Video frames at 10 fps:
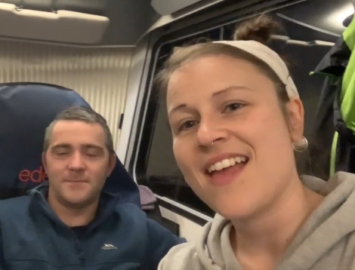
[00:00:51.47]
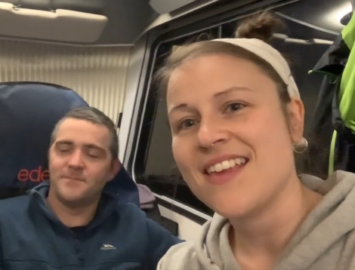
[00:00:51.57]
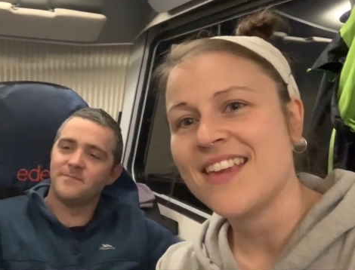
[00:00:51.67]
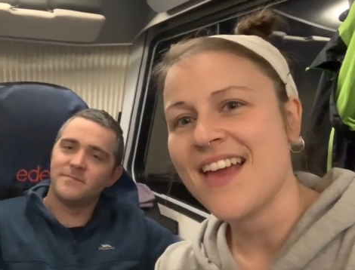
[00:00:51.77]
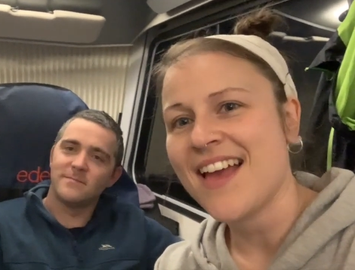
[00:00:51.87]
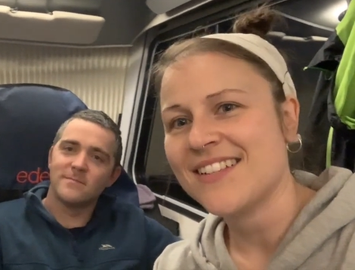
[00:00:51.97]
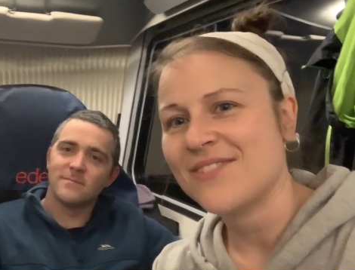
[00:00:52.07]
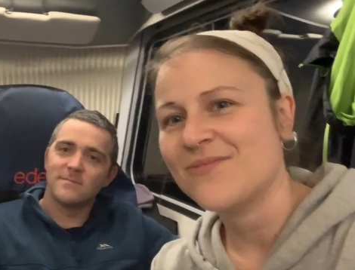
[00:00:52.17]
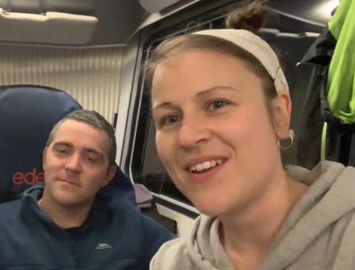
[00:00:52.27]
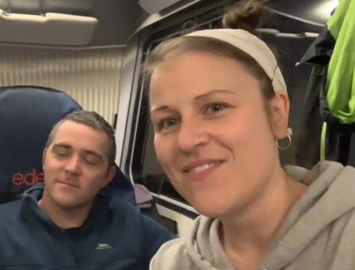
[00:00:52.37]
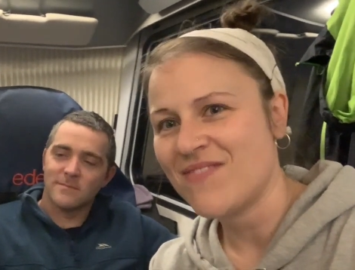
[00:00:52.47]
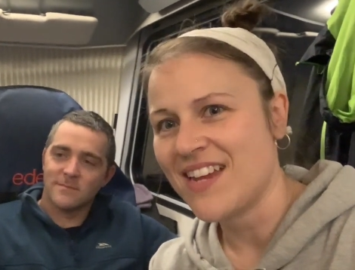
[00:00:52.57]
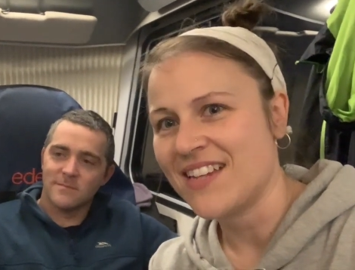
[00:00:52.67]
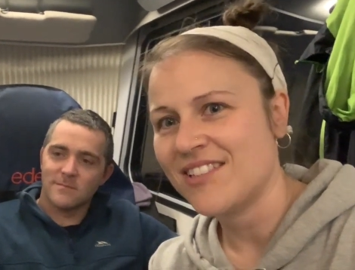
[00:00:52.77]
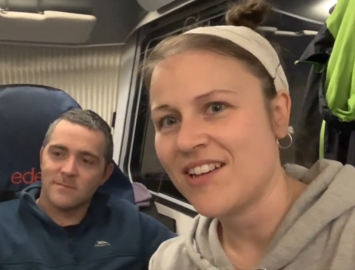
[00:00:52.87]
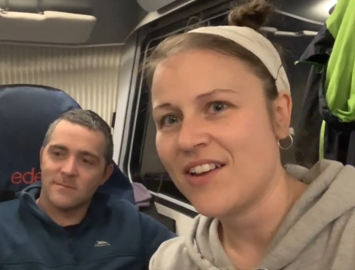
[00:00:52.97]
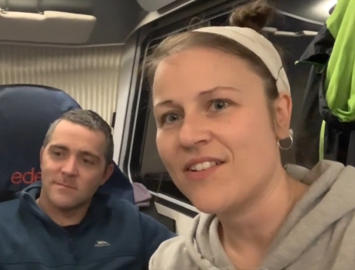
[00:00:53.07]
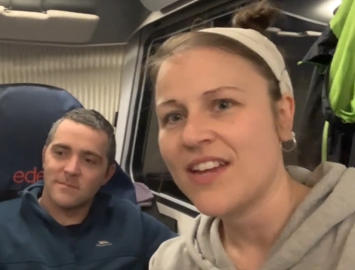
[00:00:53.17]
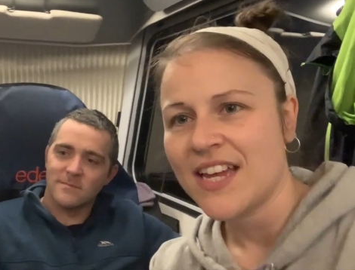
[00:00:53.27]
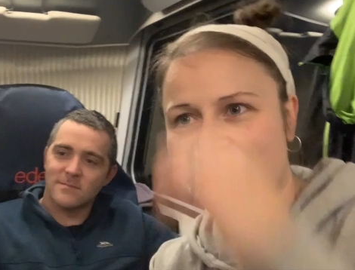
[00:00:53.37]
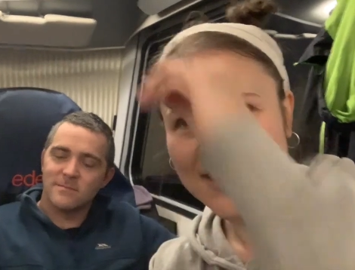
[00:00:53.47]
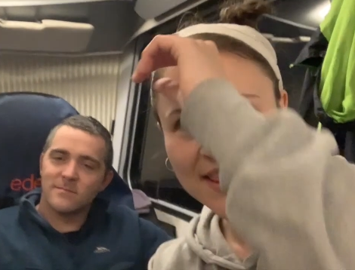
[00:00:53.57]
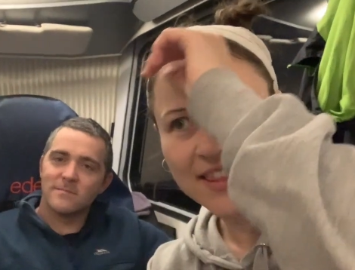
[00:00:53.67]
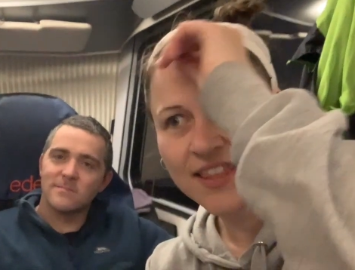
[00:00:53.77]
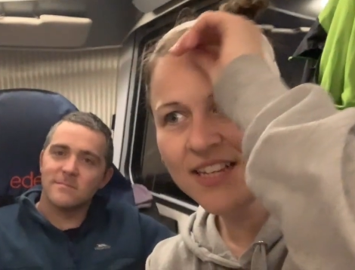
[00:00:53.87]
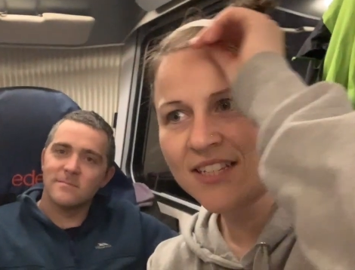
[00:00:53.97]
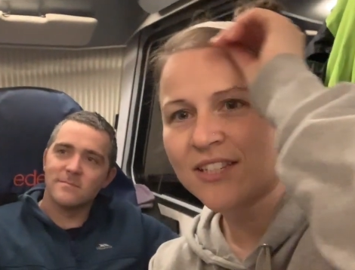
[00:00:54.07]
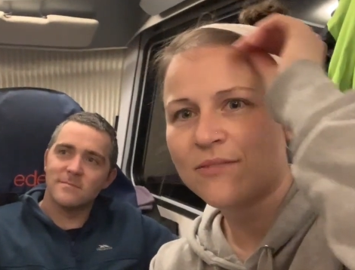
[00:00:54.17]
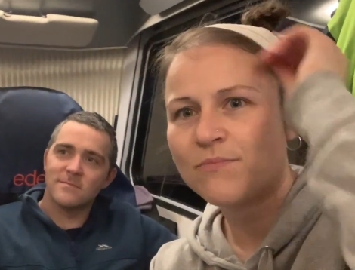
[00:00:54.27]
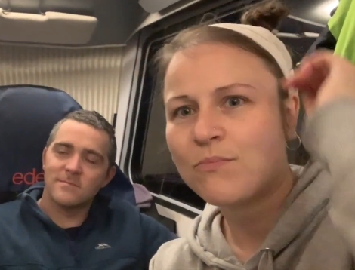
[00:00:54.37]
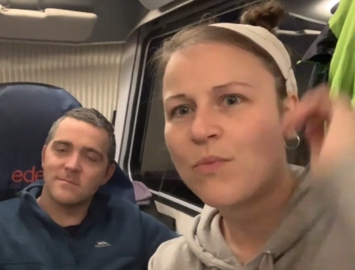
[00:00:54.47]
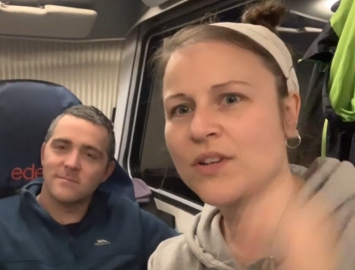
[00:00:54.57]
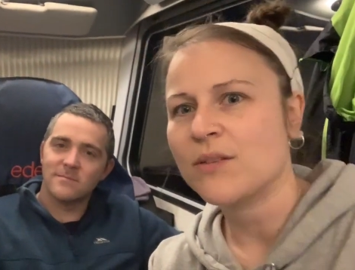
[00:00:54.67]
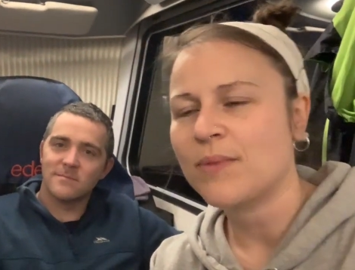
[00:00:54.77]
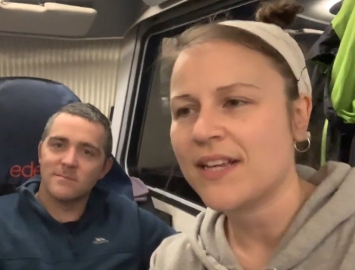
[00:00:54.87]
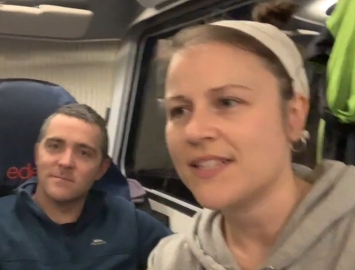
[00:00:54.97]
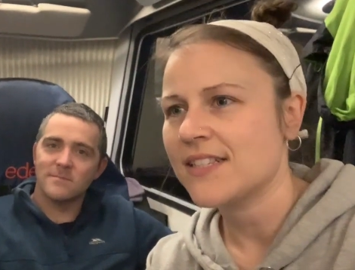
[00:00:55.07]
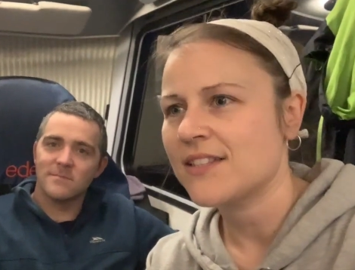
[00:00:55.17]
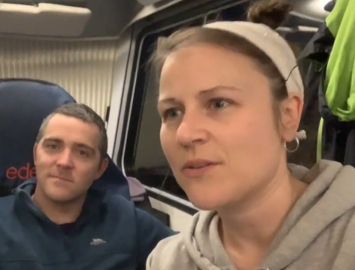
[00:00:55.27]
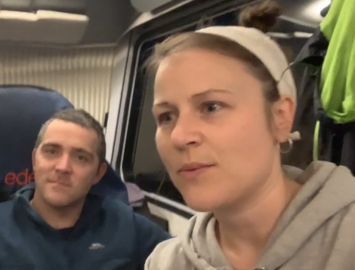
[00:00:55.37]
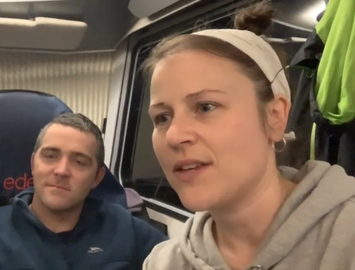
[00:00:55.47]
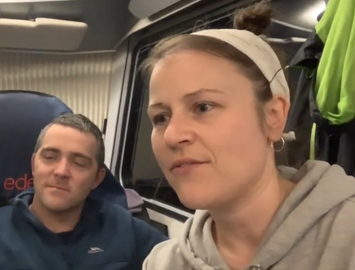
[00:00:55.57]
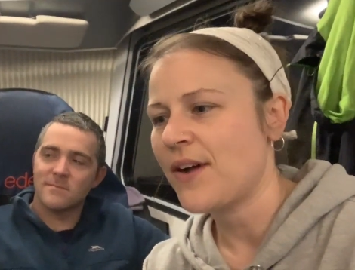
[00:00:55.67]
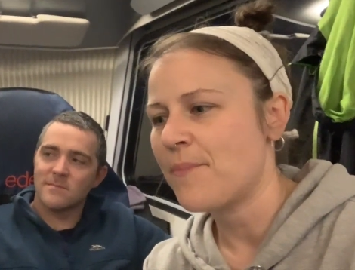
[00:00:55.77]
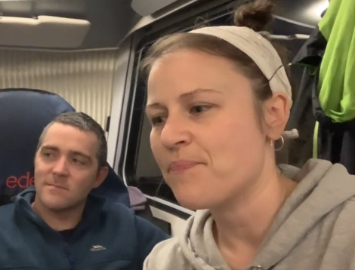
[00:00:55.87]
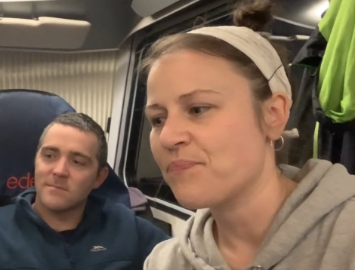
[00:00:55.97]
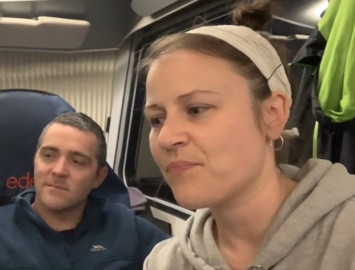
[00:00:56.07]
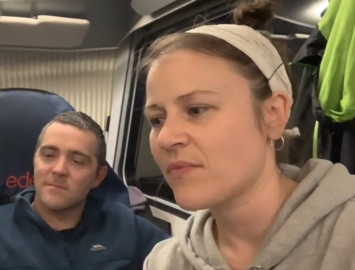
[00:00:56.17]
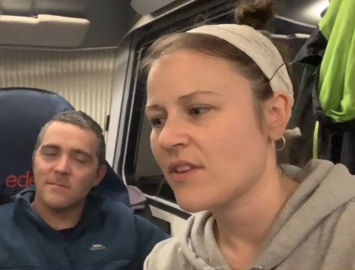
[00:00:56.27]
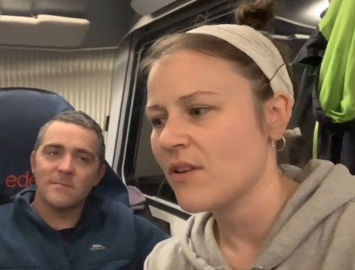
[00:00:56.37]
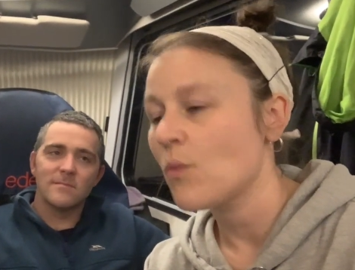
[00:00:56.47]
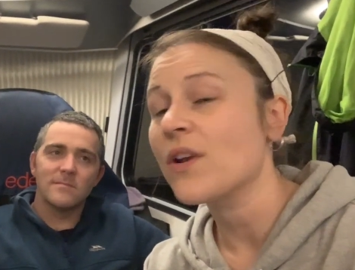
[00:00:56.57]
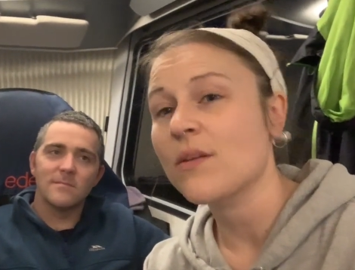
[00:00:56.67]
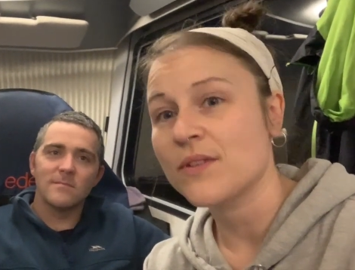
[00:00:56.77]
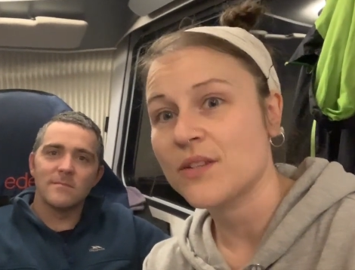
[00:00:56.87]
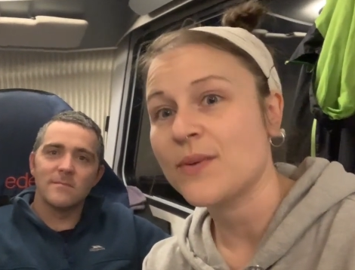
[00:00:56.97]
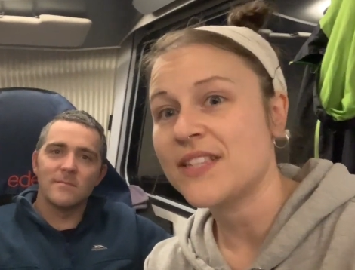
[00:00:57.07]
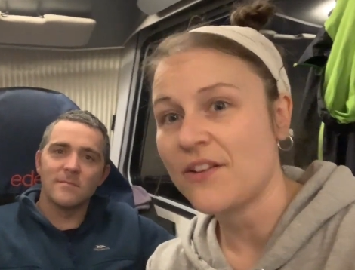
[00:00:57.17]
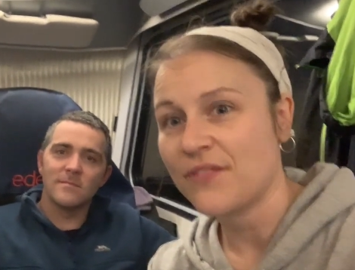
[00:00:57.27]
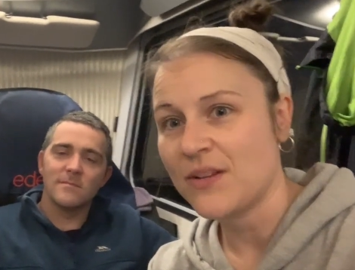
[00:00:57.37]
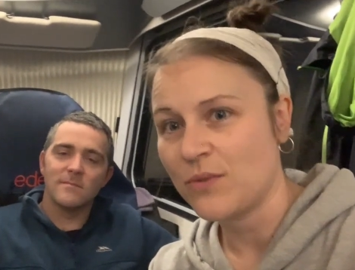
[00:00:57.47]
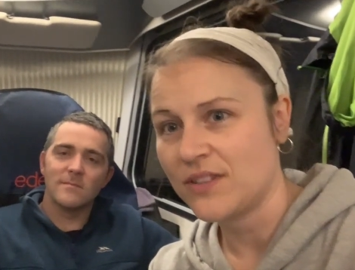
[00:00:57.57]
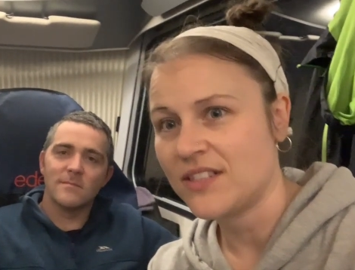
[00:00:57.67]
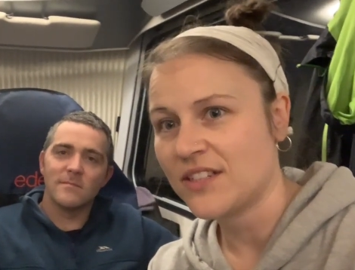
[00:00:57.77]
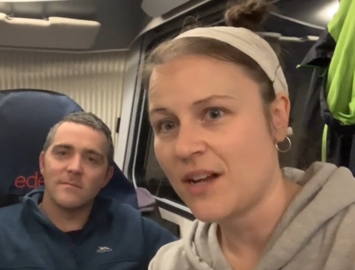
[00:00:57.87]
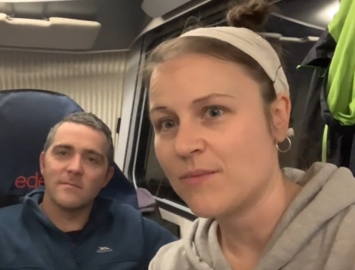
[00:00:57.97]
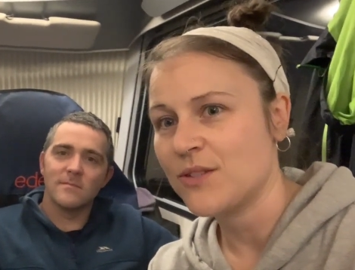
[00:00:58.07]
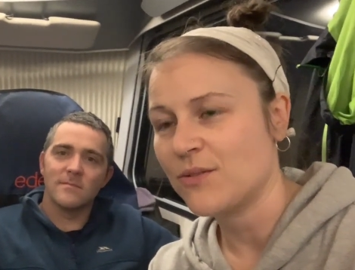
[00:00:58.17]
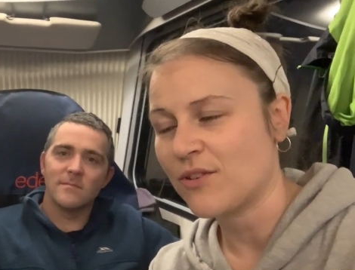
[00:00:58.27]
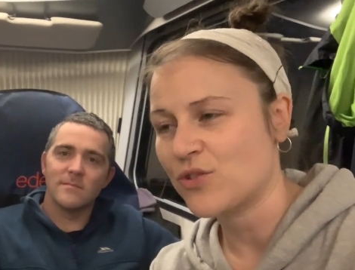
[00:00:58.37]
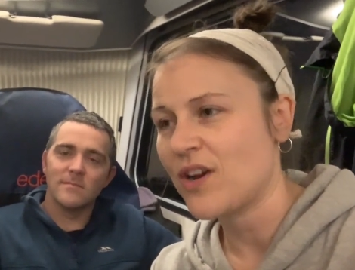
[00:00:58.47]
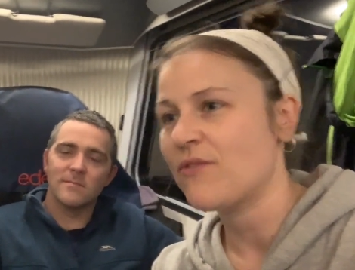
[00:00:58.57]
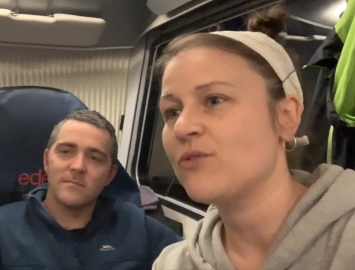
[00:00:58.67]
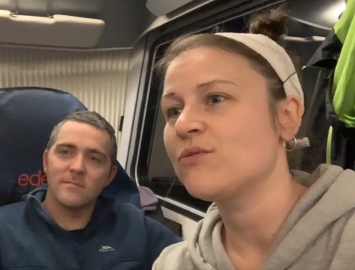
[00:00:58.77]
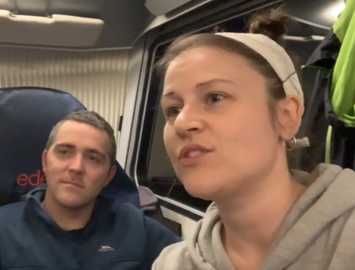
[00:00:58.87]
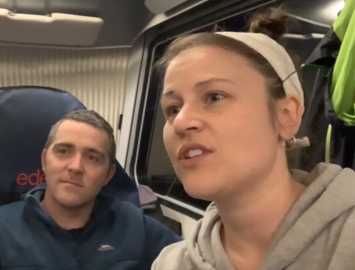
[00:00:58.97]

Speaker 1: Yes, Whitby. So this is one of the places that we've, um, one of the ones that we definitely wanted to come to on our travels.